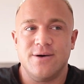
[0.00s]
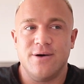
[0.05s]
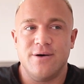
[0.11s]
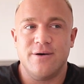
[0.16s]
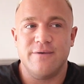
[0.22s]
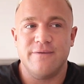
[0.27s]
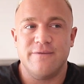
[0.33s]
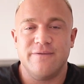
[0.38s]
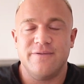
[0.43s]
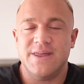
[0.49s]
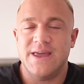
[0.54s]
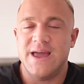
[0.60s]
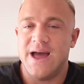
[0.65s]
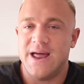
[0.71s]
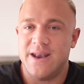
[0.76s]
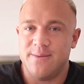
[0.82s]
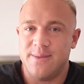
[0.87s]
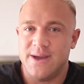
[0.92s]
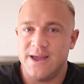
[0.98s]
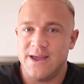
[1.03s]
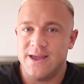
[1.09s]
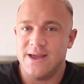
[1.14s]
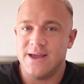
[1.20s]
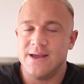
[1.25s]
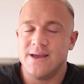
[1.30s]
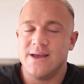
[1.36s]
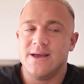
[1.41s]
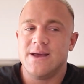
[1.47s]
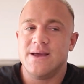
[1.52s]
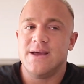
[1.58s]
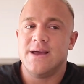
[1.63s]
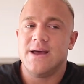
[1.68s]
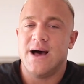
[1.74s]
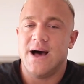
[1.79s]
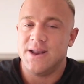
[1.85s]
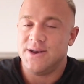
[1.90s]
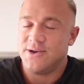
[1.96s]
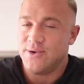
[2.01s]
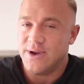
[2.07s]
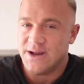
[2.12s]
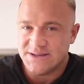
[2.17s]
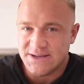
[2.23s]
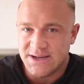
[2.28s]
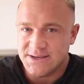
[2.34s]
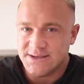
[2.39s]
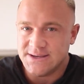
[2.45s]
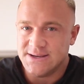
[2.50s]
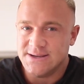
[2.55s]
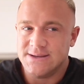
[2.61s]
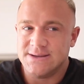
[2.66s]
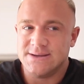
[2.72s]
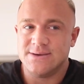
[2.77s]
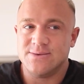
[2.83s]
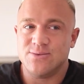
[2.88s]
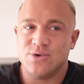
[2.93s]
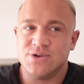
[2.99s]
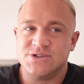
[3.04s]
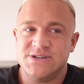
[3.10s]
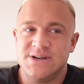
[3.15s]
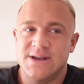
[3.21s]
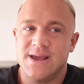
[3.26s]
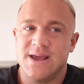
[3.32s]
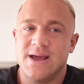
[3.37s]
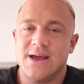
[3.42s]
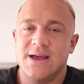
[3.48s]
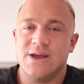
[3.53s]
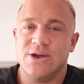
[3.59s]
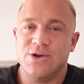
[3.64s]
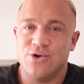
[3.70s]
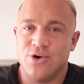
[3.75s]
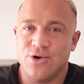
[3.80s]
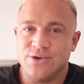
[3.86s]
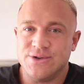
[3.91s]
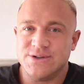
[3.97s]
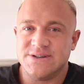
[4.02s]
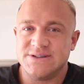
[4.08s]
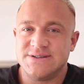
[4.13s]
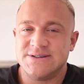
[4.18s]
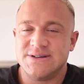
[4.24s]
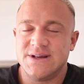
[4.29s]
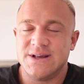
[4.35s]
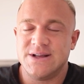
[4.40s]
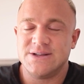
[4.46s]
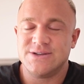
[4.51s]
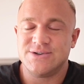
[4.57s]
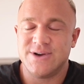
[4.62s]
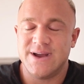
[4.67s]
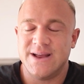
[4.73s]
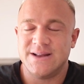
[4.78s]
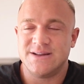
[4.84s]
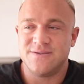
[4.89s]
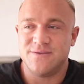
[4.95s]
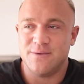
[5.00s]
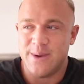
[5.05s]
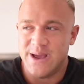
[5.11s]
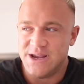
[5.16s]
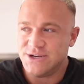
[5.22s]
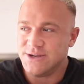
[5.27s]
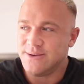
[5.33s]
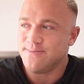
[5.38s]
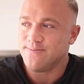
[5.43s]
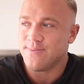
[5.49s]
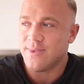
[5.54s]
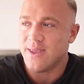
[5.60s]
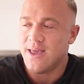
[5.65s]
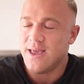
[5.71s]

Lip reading: of the anime Hunter x Hunter, watching Gon's transformation.